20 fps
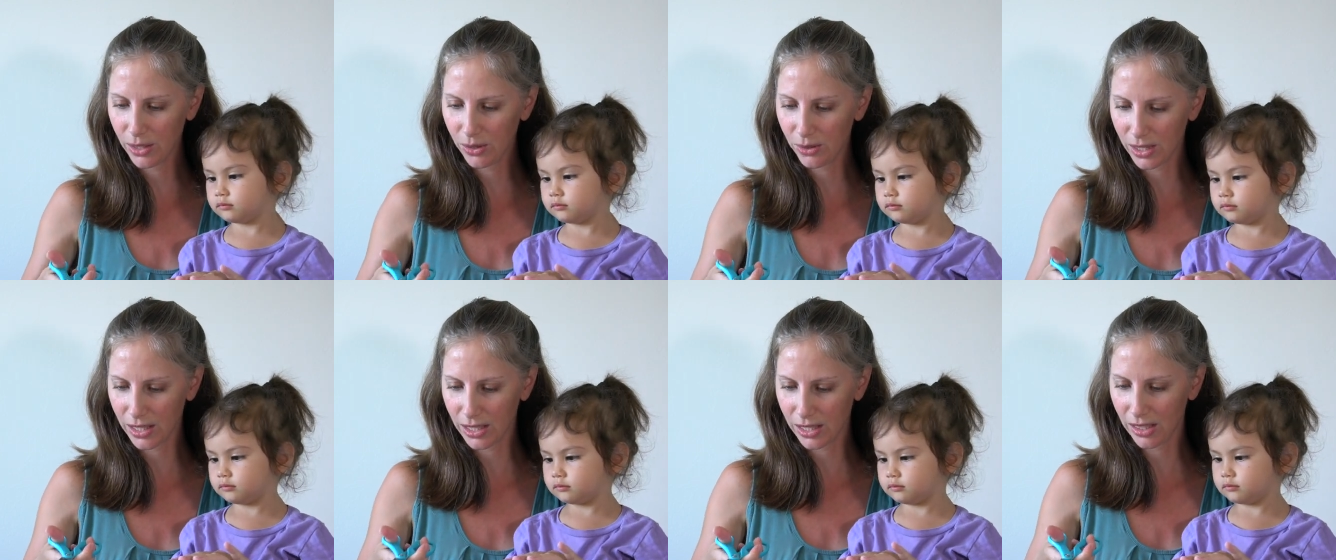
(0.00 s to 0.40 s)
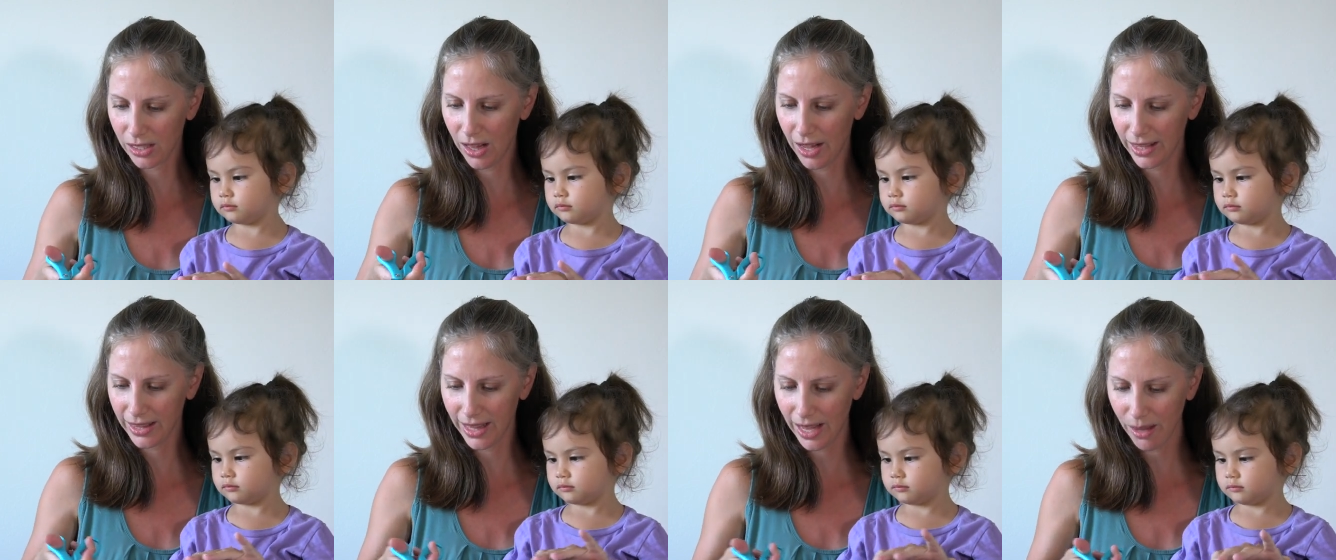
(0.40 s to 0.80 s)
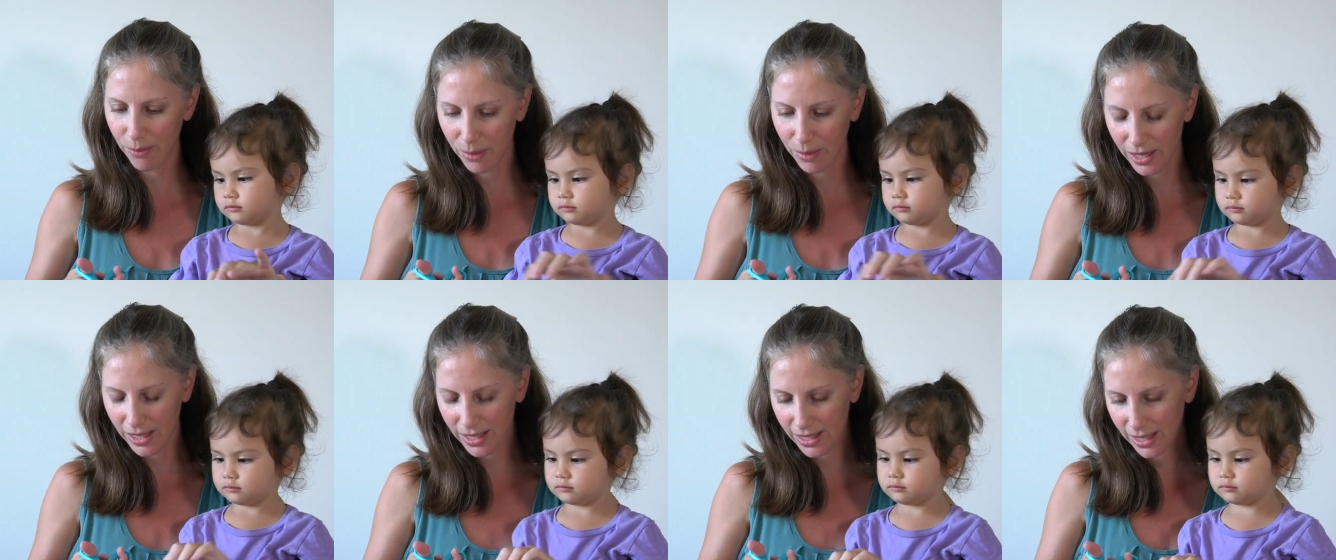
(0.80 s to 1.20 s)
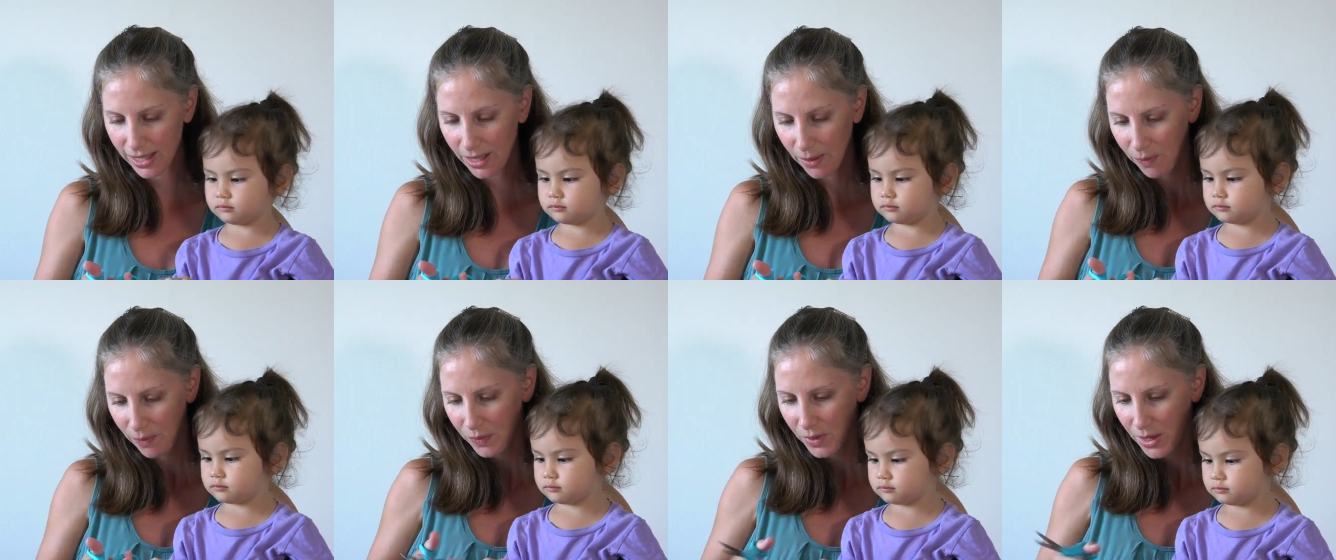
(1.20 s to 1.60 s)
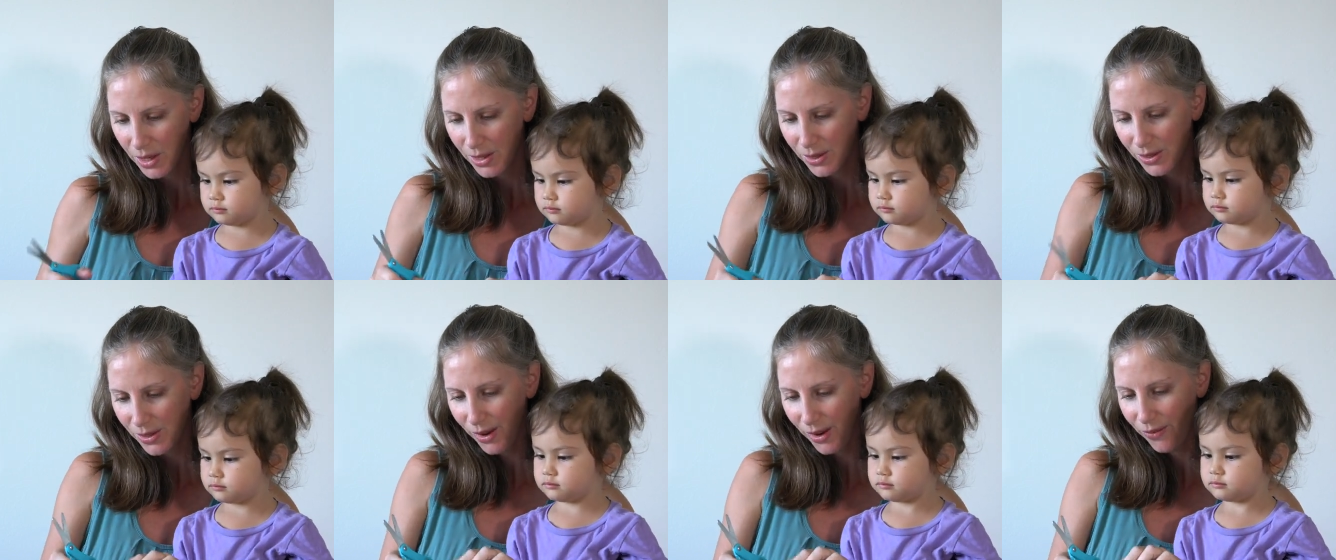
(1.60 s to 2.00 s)
Speaker 1: to use as cloth napkins.
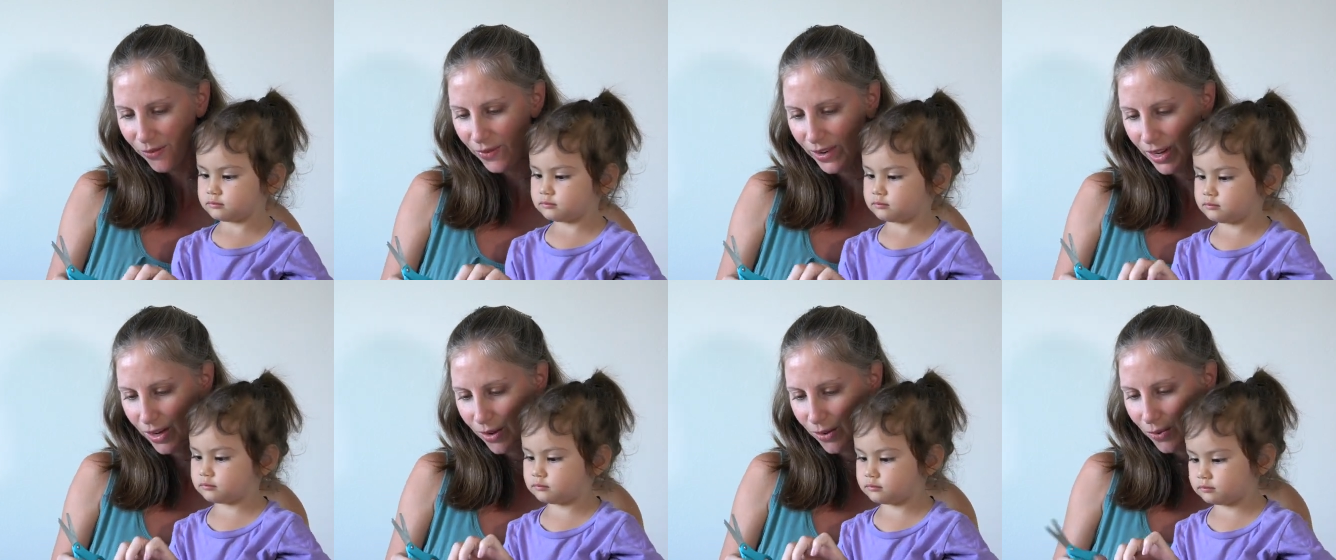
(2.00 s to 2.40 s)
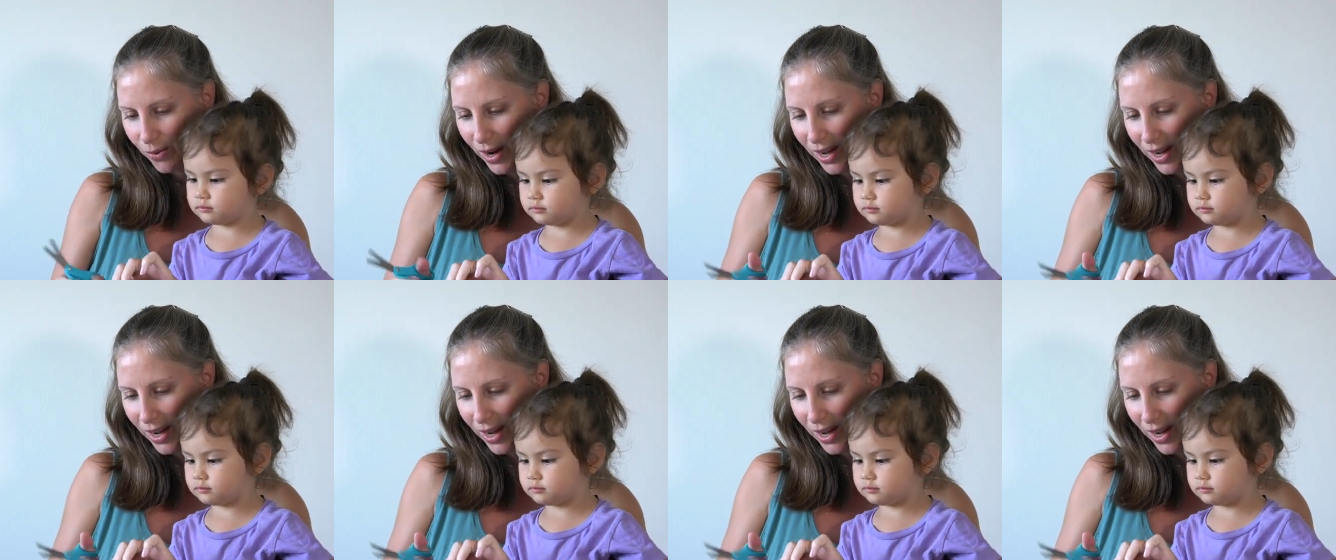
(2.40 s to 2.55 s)
So I figured,